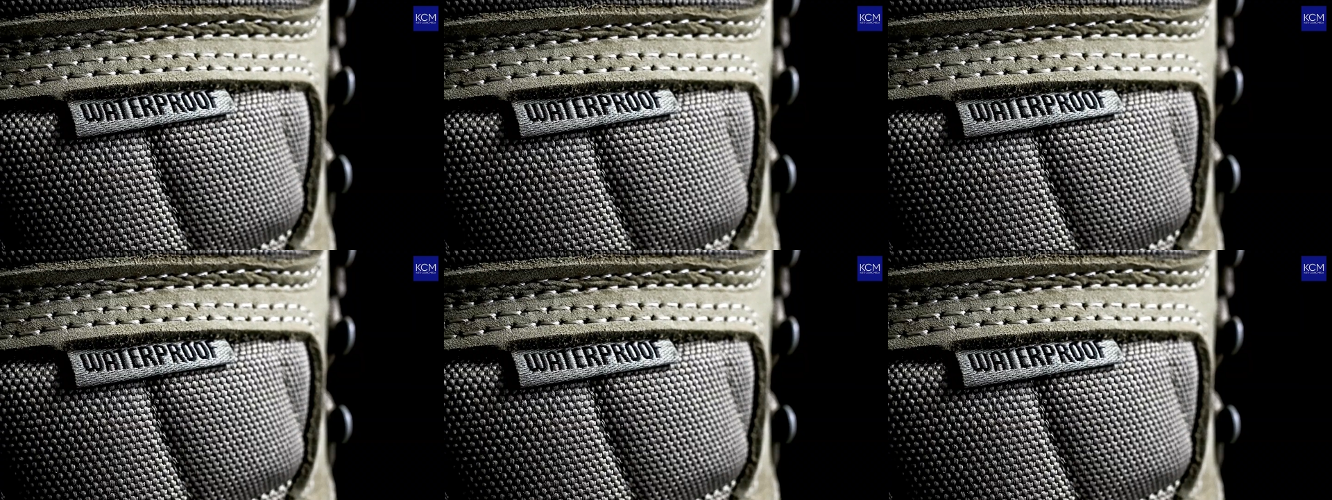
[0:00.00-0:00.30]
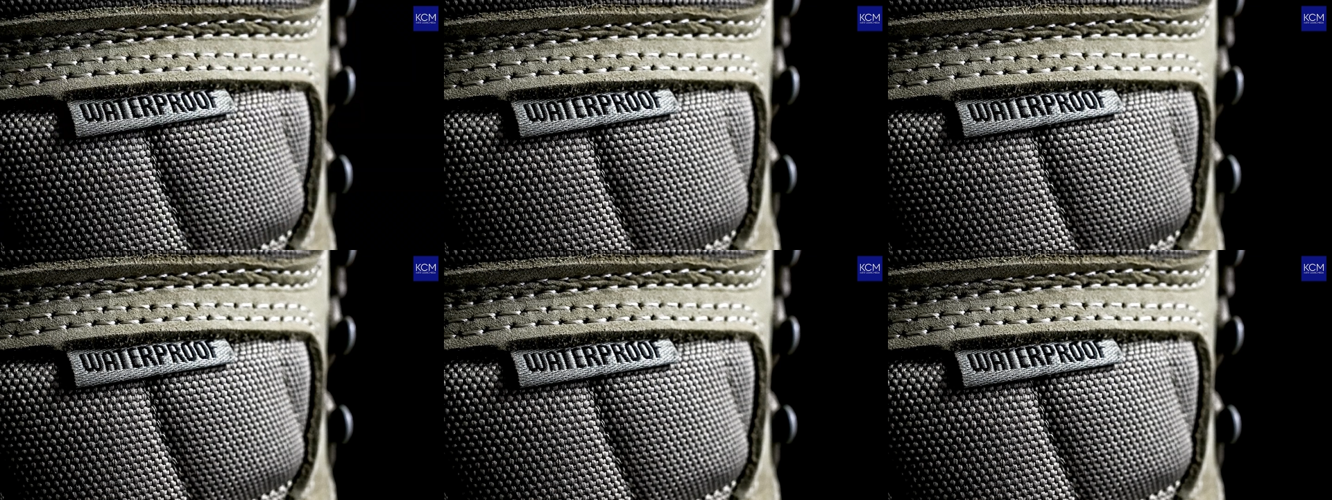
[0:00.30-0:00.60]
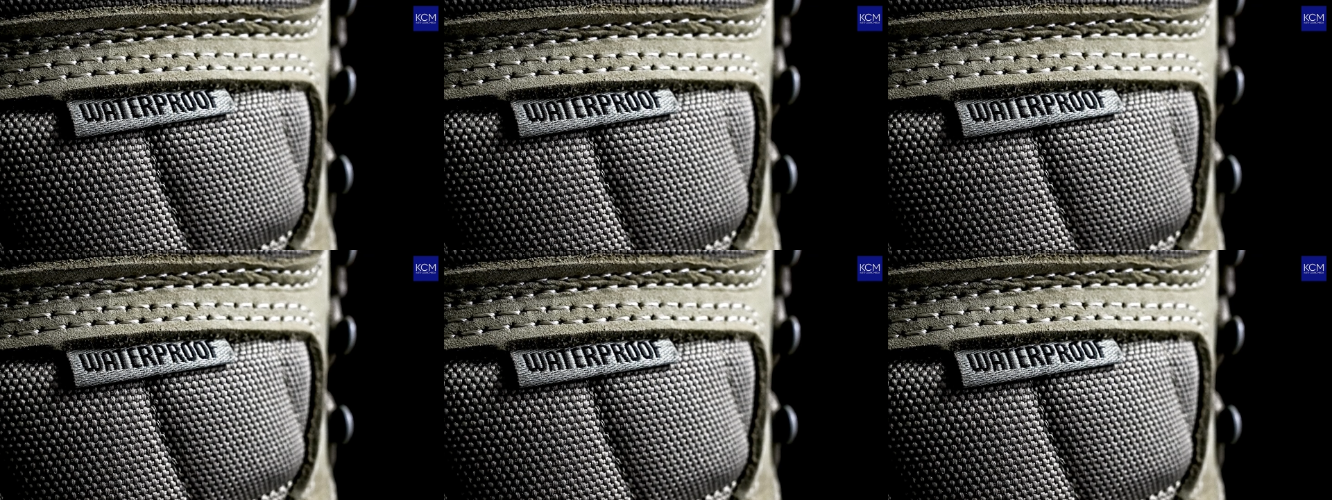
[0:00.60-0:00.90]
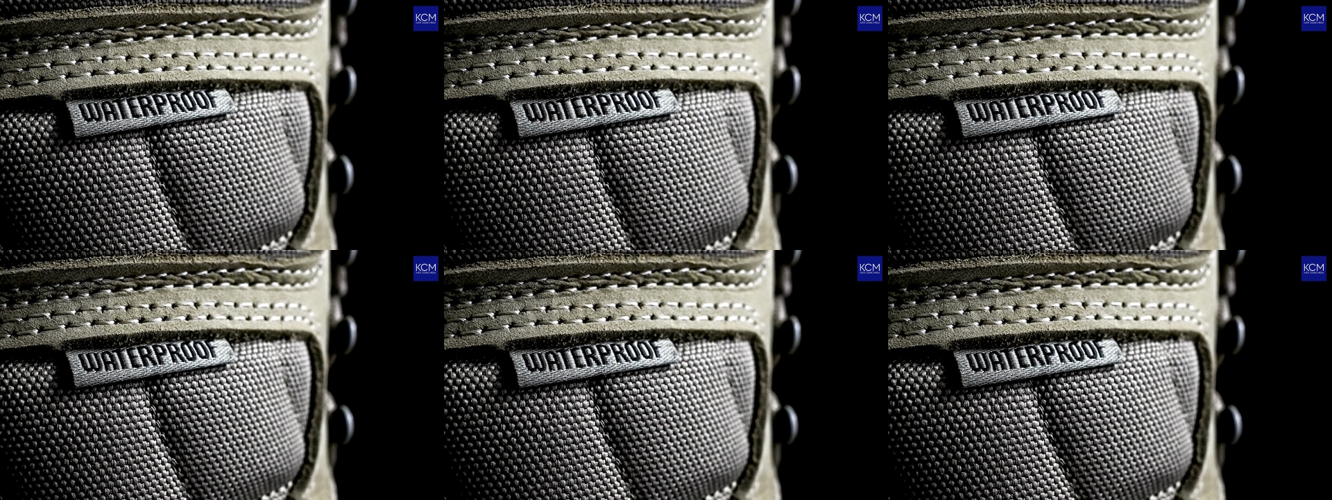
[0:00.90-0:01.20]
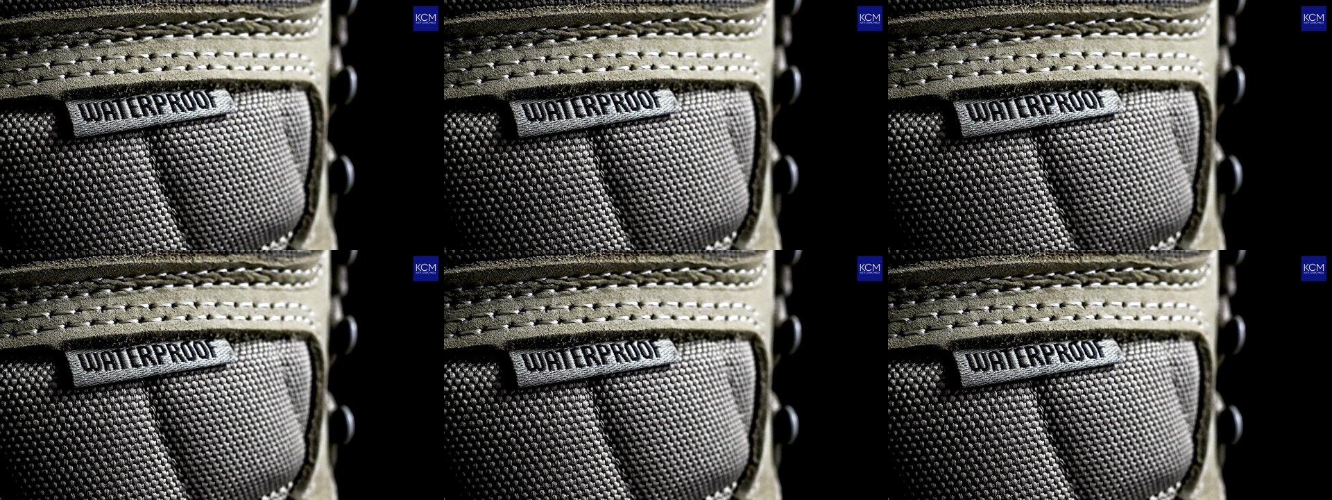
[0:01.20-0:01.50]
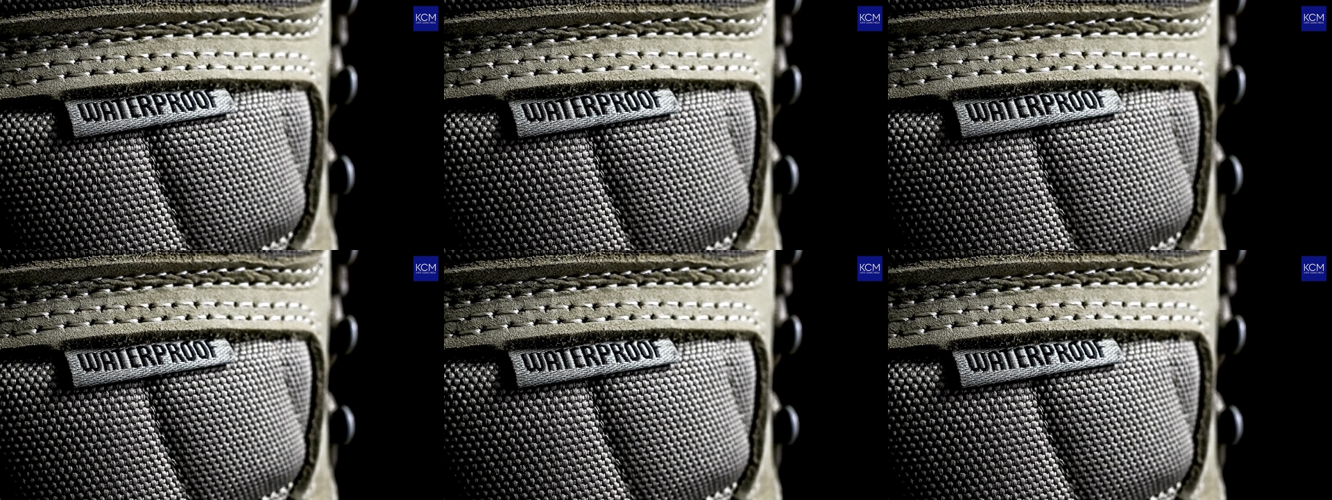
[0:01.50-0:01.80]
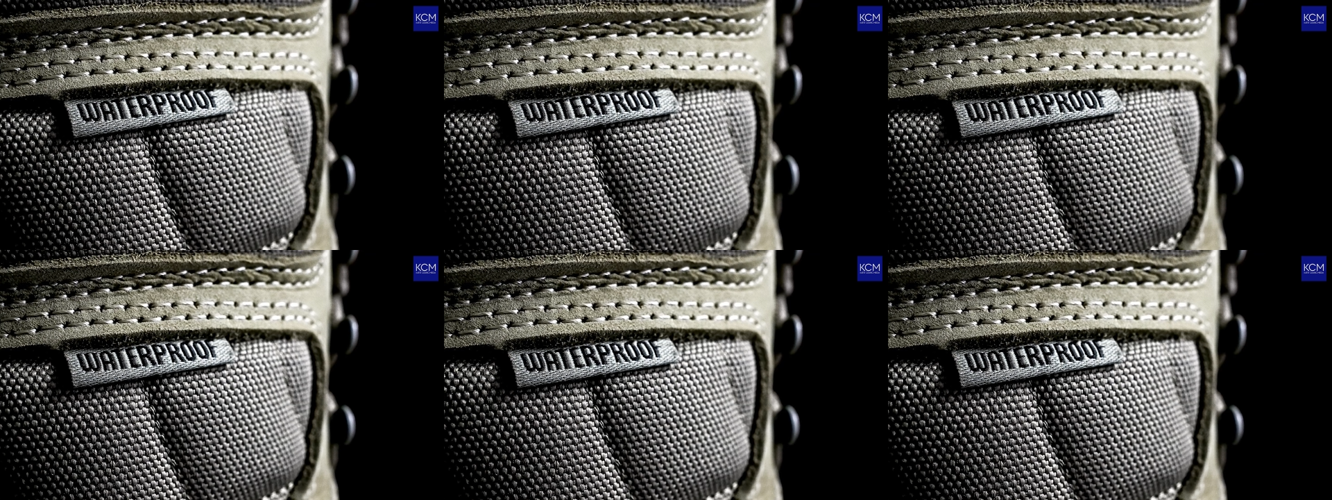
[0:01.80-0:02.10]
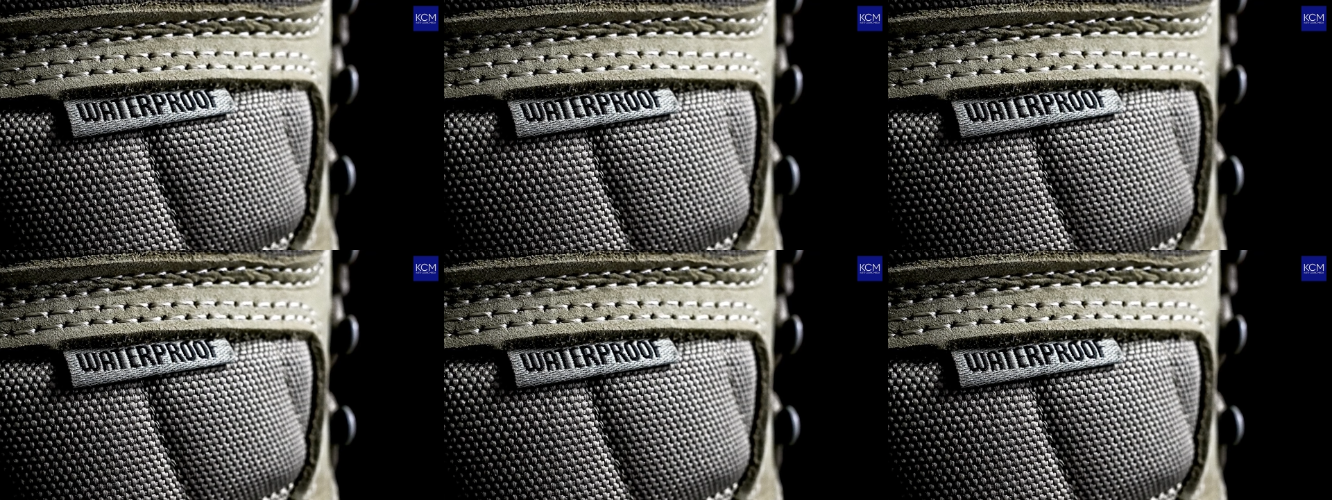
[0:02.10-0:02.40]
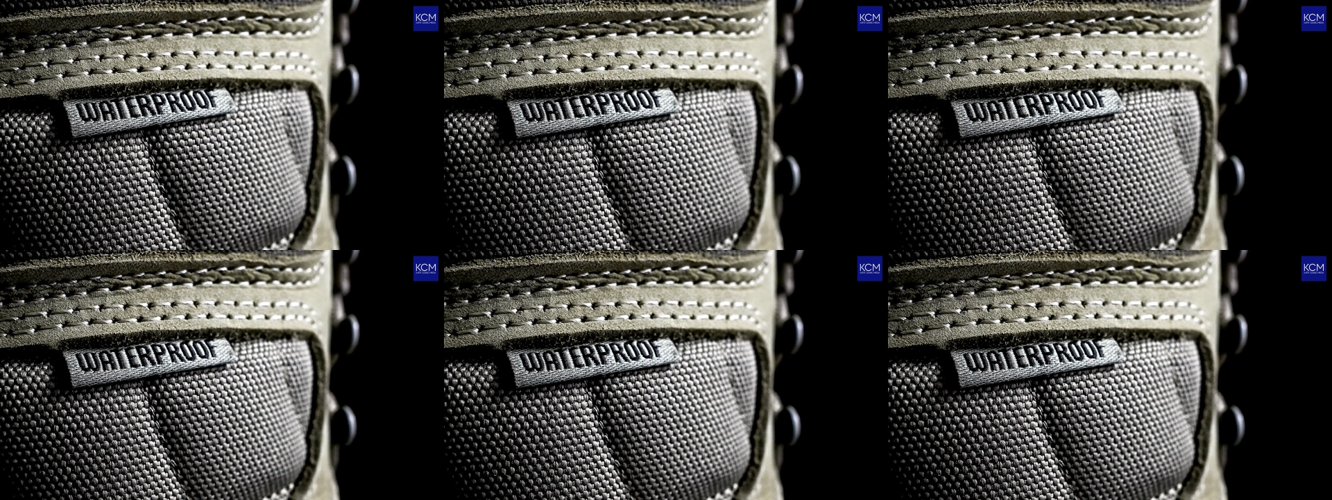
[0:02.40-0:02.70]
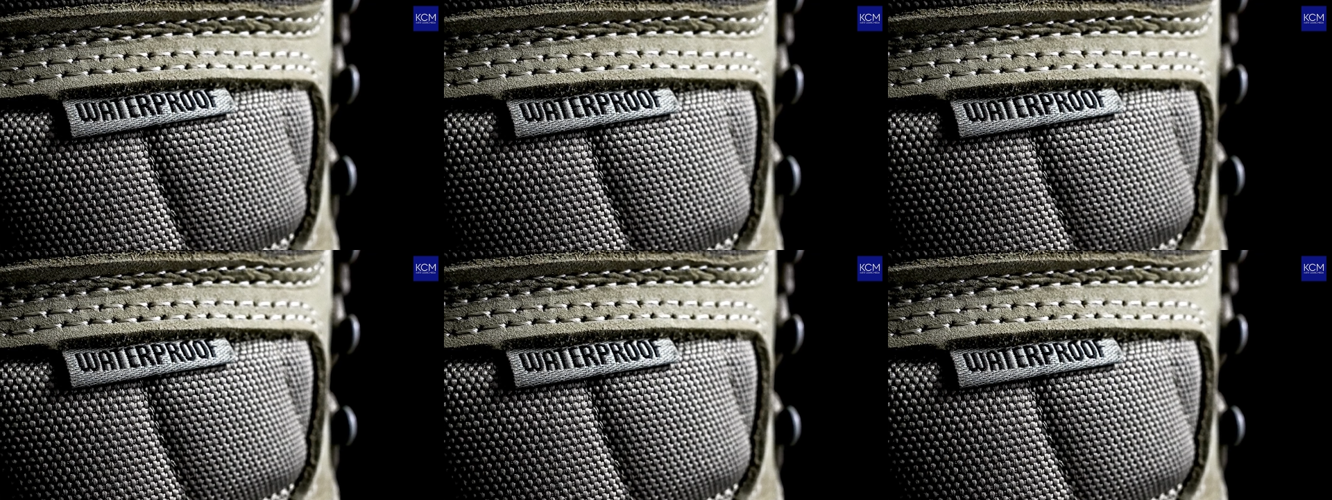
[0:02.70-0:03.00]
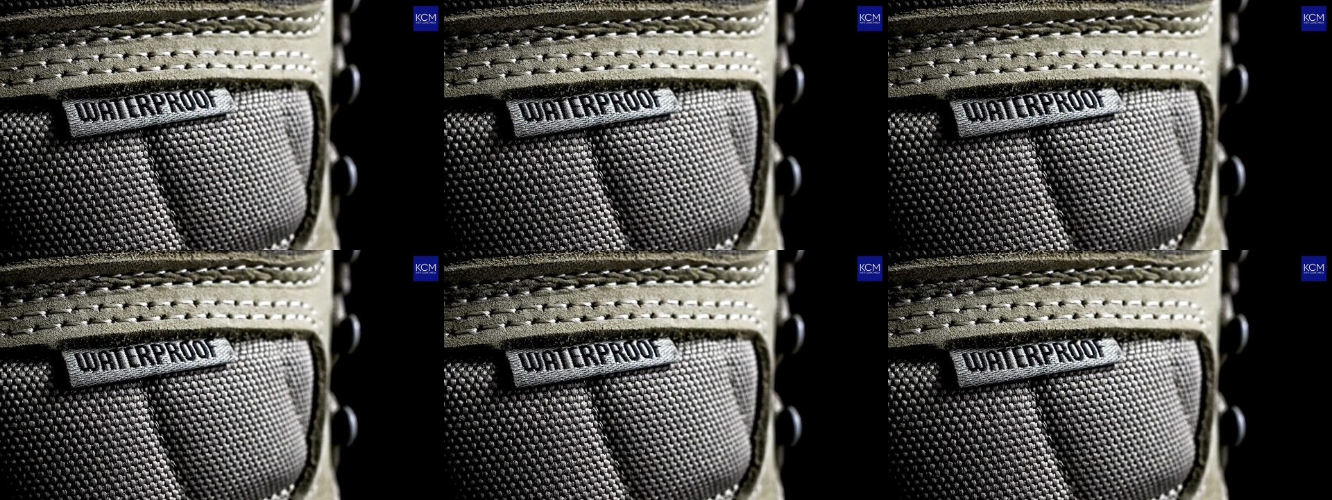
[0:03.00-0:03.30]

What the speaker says: No face is visible, so there are no lips to read.